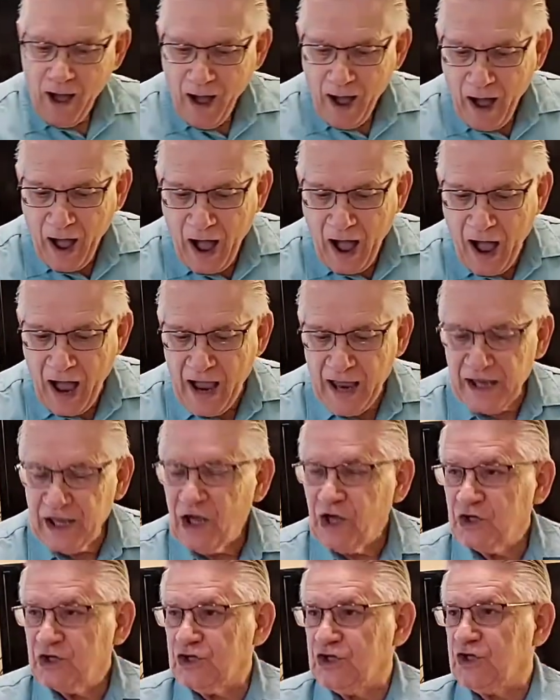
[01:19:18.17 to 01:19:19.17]
I
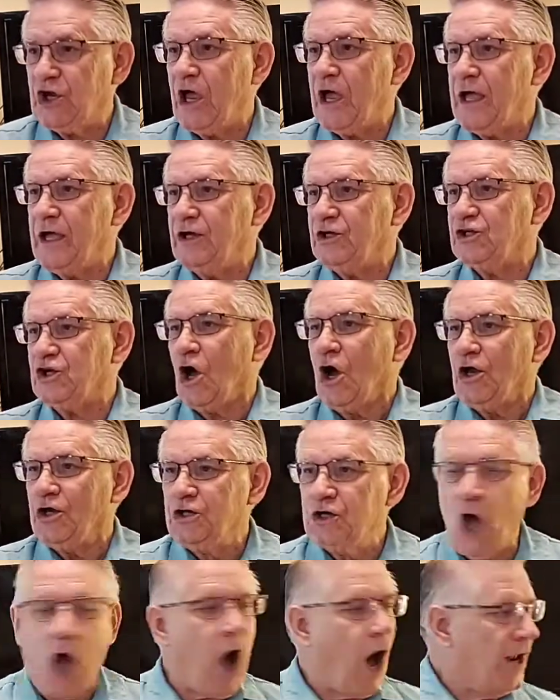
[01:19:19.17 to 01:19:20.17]
change
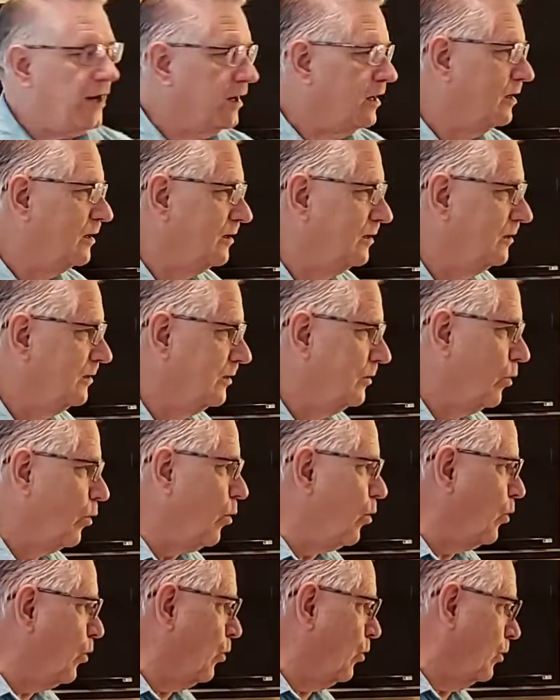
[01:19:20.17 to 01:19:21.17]
not.
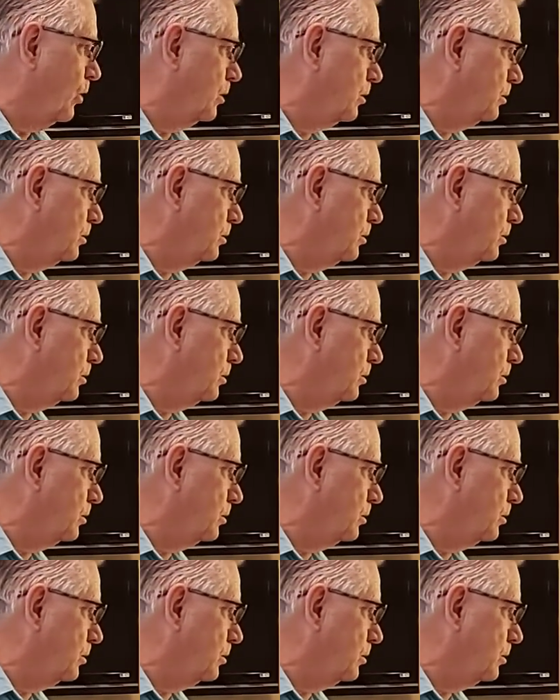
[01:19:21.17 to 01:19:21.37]
Ooh.